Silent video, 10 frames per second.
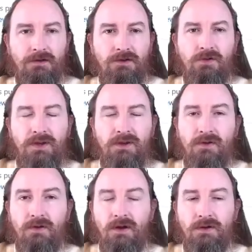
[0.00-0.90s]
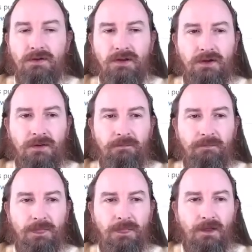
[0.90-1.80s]
grab it here on GitHub.
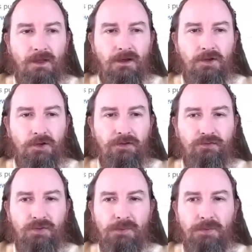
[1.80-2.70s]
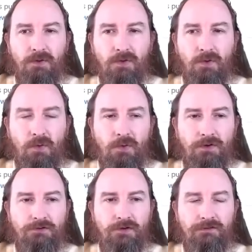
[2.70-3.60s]
Clone this repo
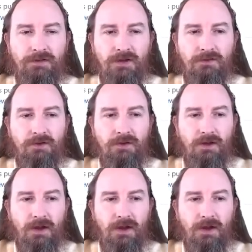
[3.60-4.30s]
or just download it,